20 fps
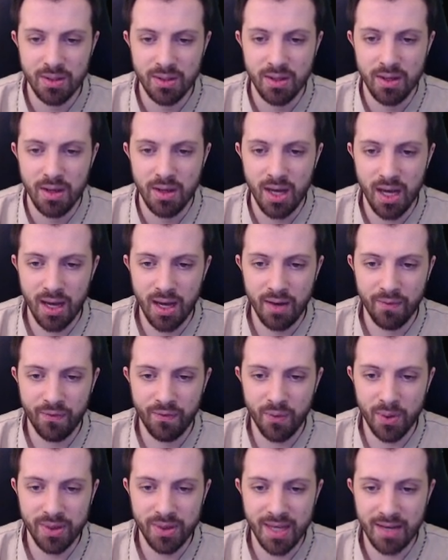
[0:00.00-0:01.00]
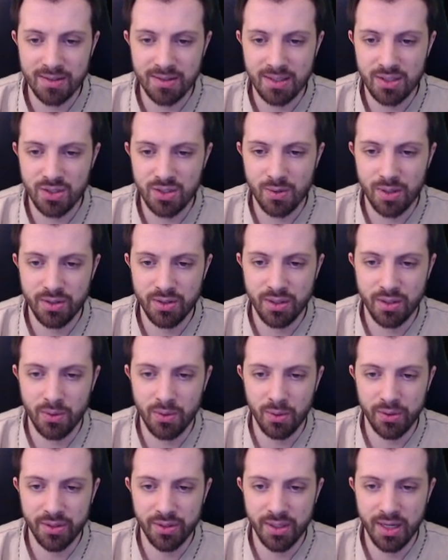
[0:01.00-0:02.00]
4,200
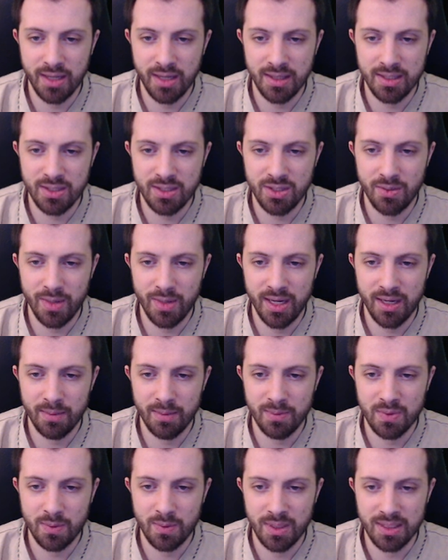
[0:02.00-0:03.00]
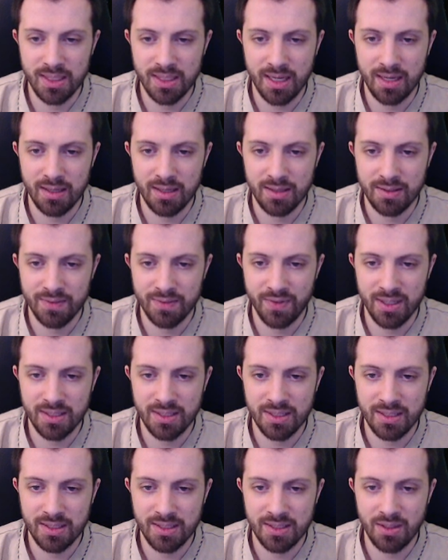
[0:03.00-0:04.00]
gold. You're getting these two items where it's like, for
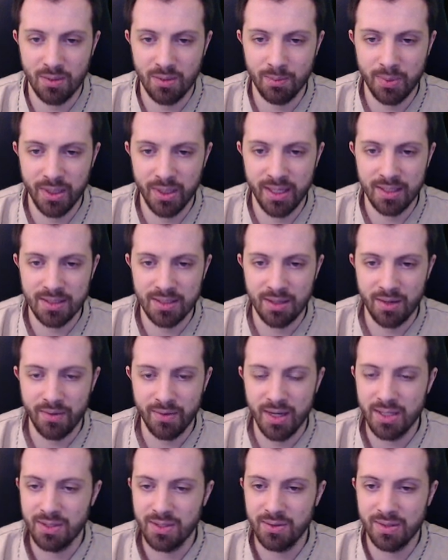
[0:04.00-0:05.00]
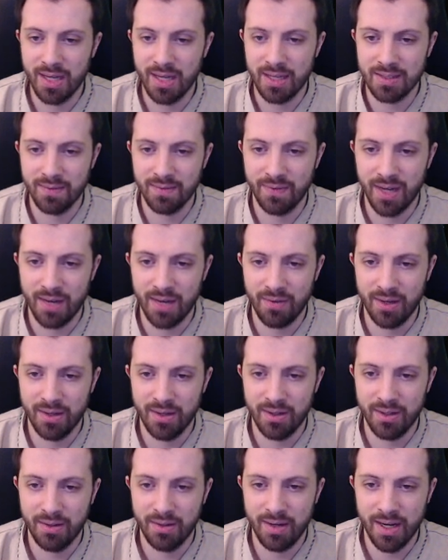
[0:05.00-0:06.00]
instance, Stone Plate is already
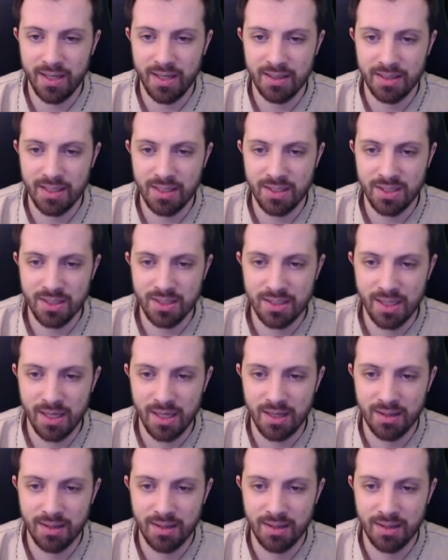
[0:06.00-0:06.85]
2,500, right? It's just like